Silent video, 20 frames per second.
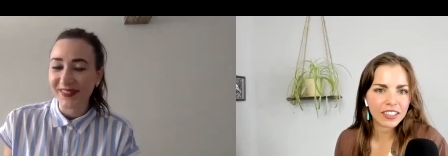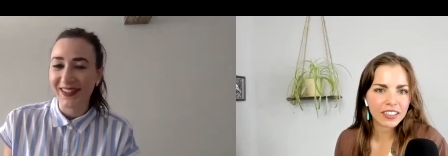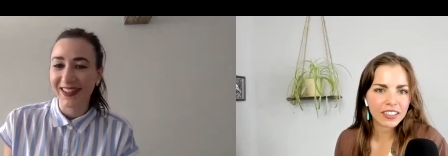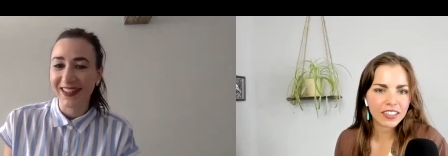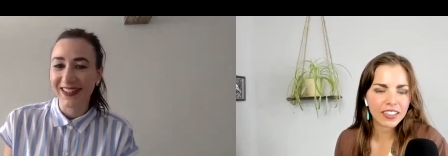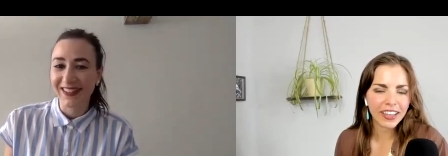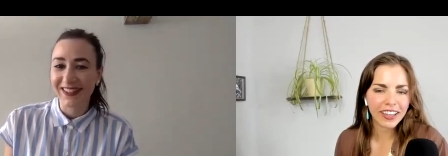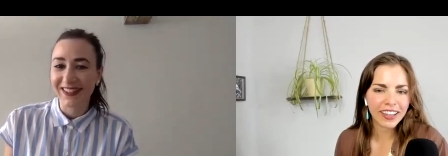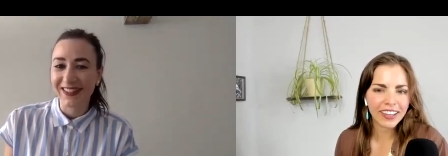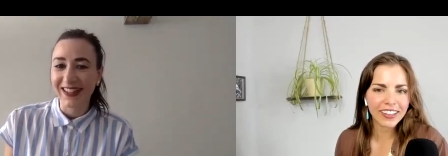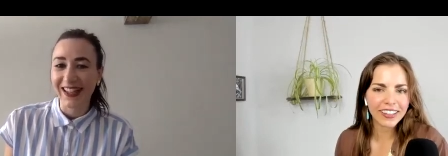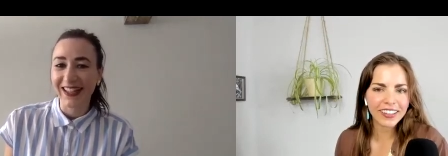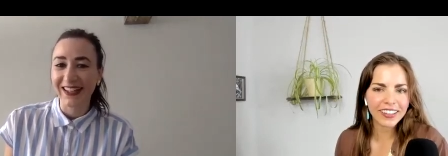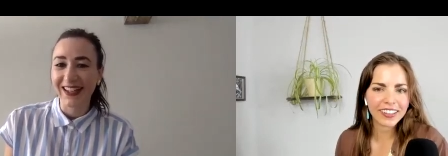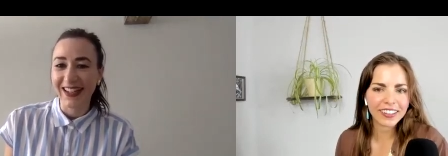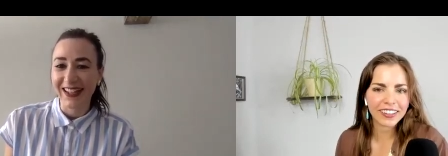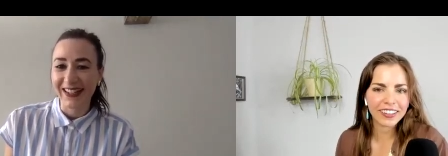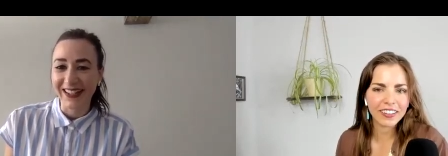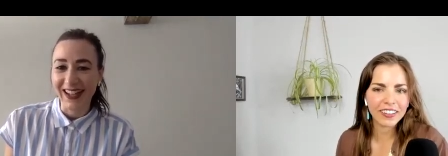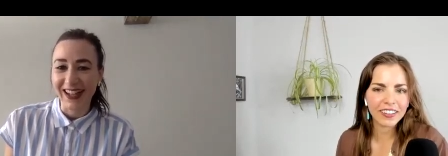Speaker 1: is the
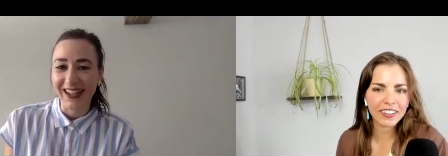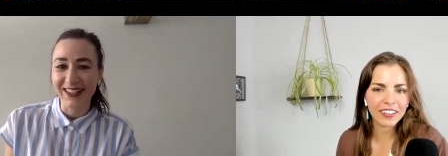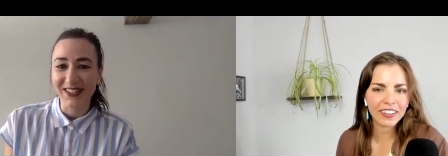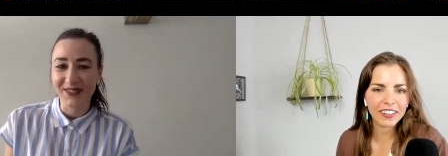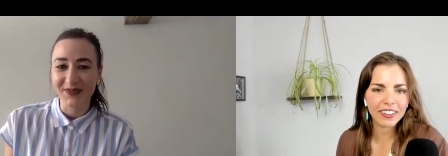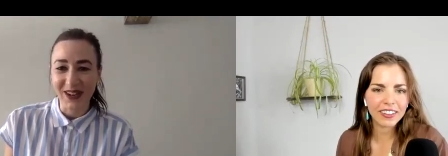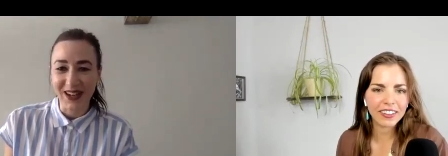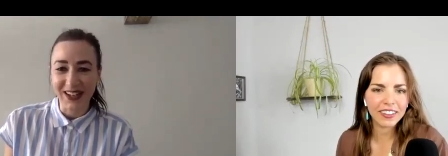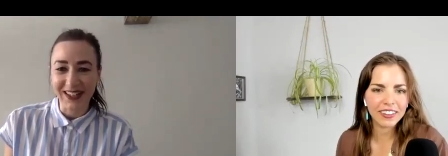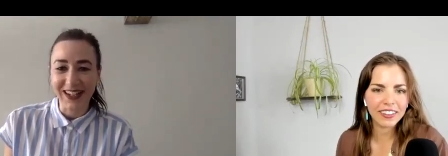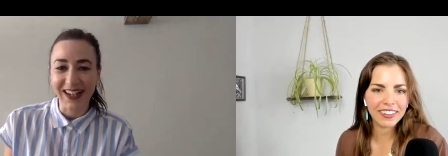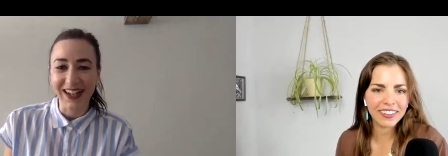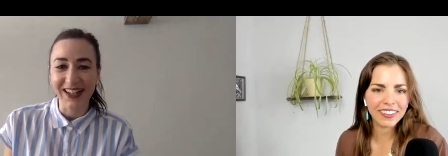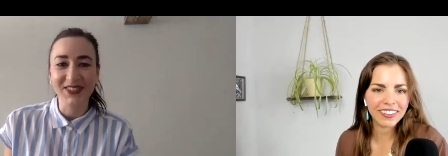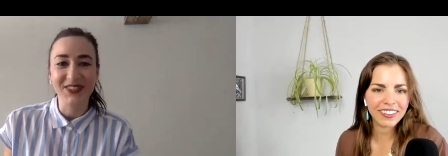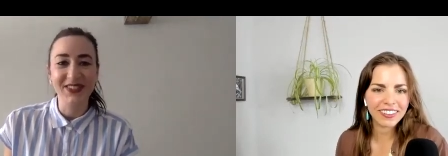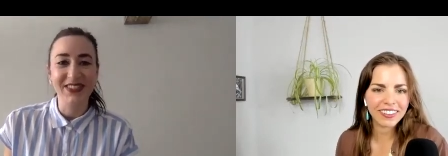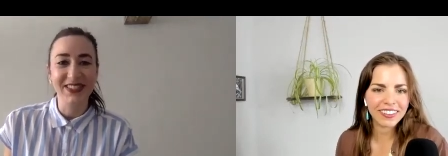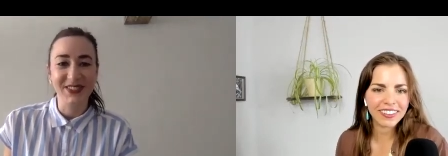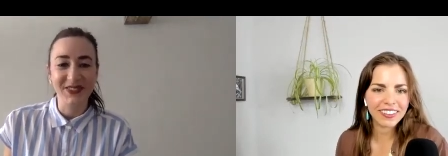best podcast,
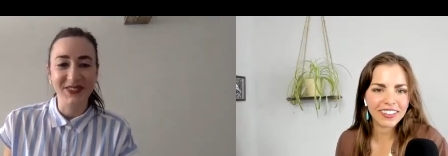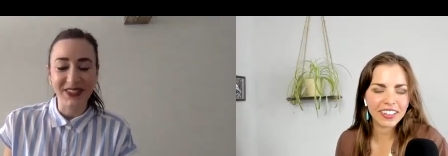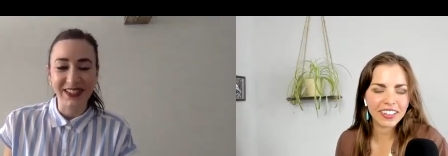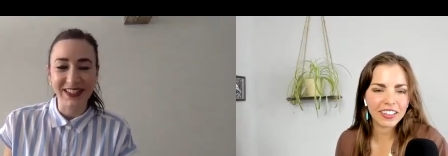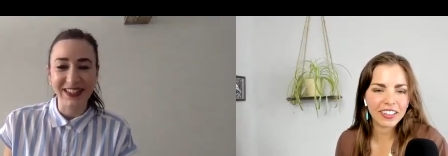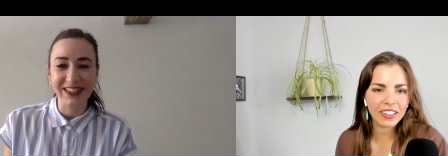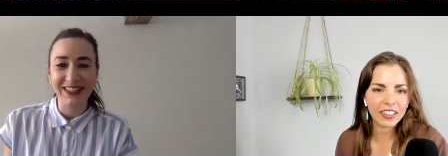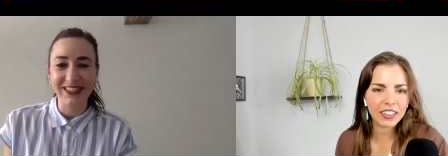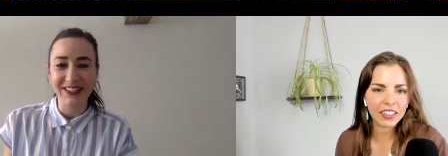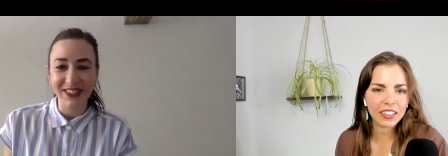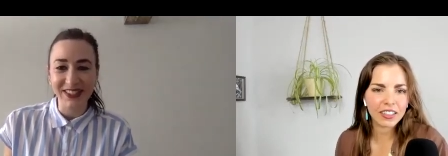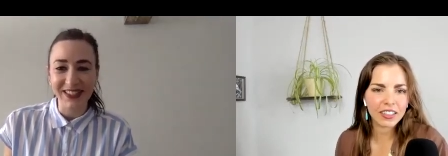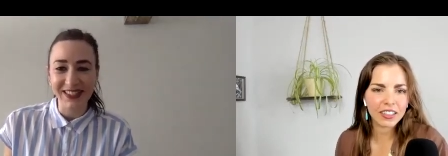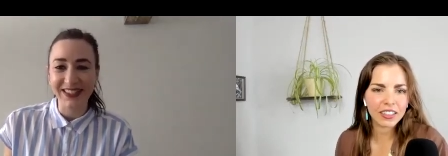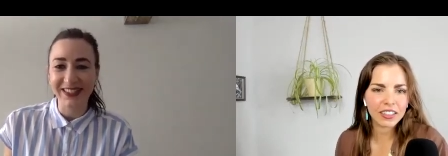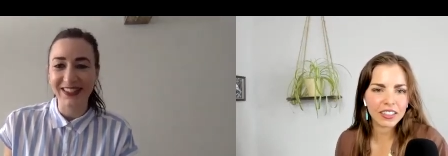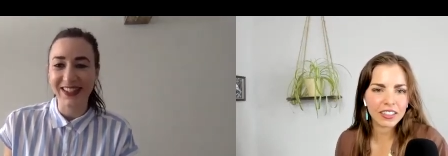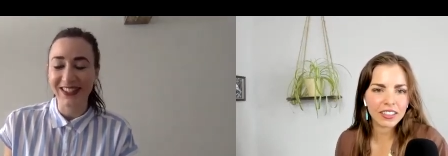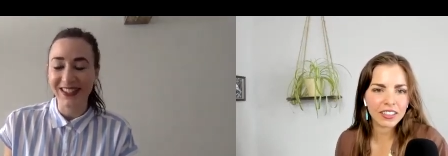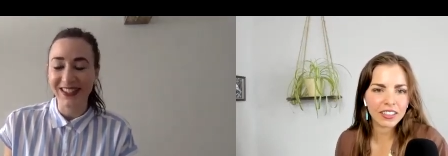which is really
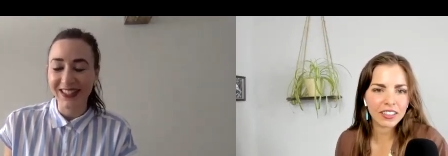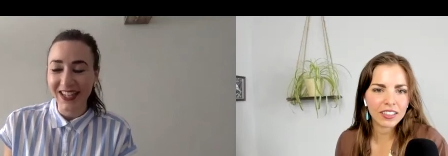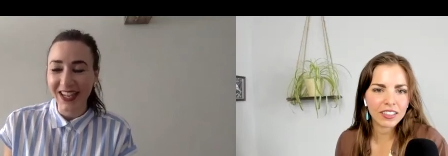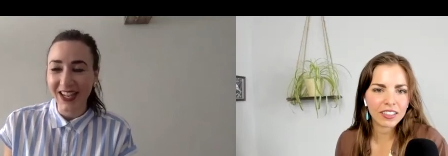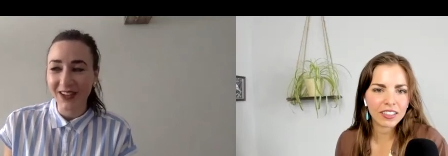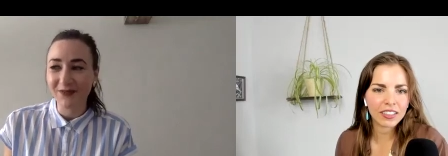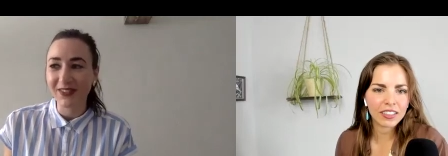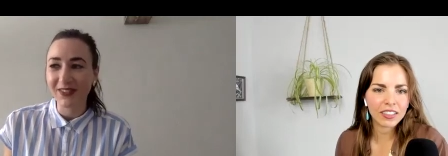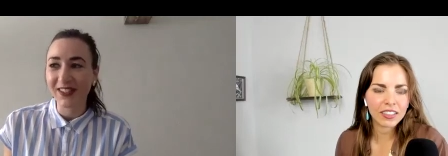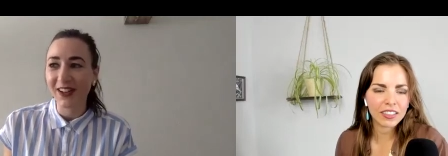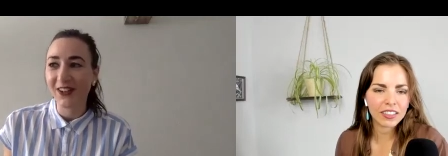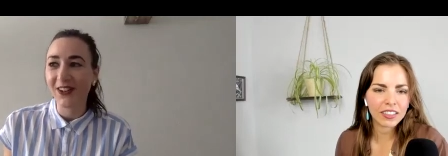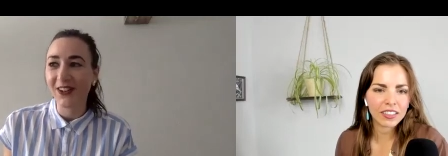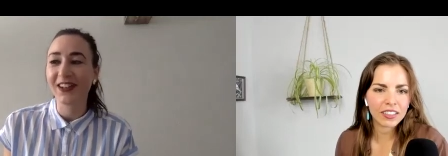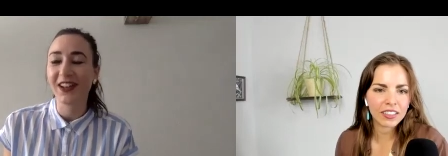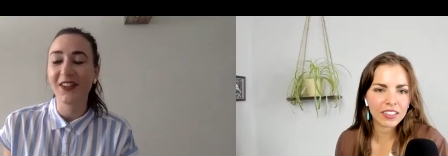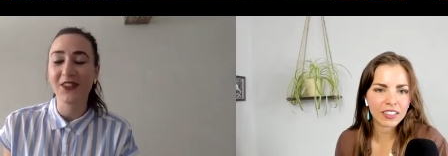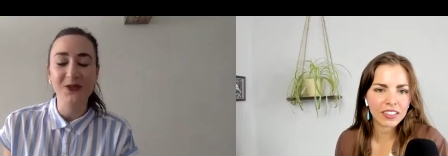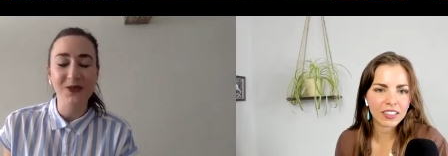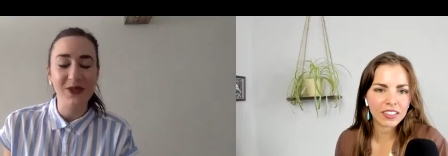interesting. That's a game show.
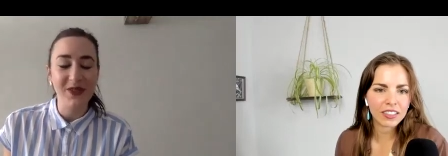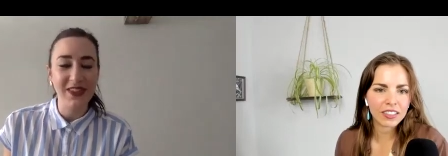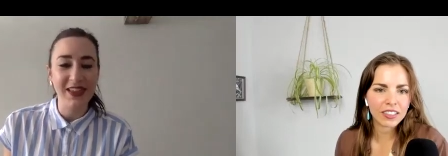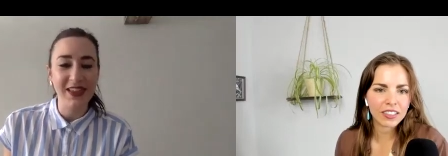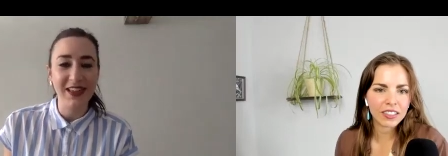Another one that